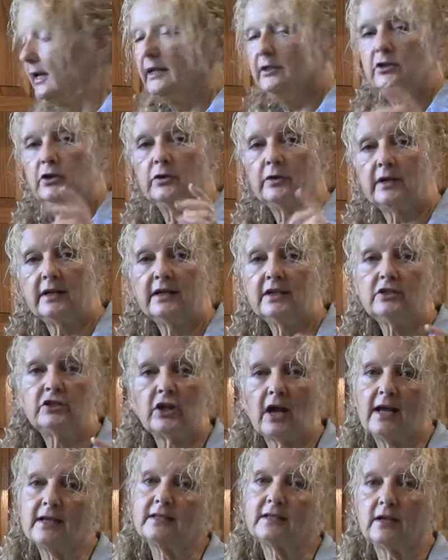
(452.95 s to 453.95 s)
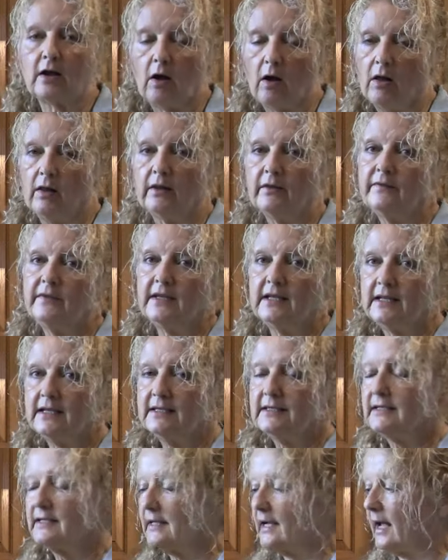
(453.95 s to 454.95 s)
and you can adjust all of
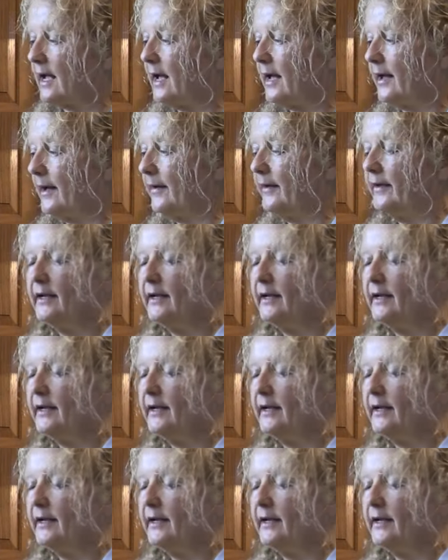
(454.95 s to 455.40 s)
these uh,